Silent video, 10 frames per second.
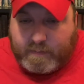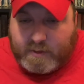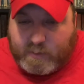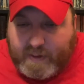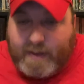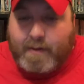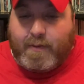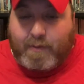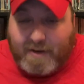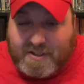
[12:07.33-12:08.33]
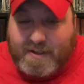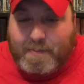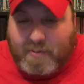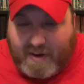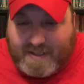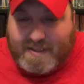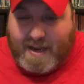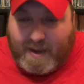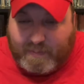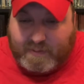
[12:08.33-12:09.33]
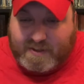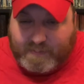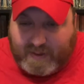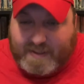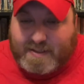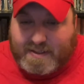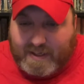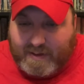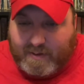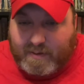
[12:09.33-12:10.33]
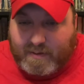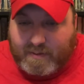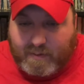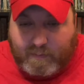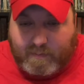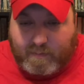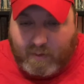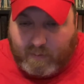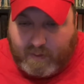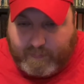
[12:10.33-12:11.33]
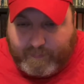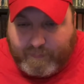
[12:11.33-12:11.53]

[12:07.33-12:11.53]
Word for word: sweet, freshly pressed apple spice cider, nope, wrong one.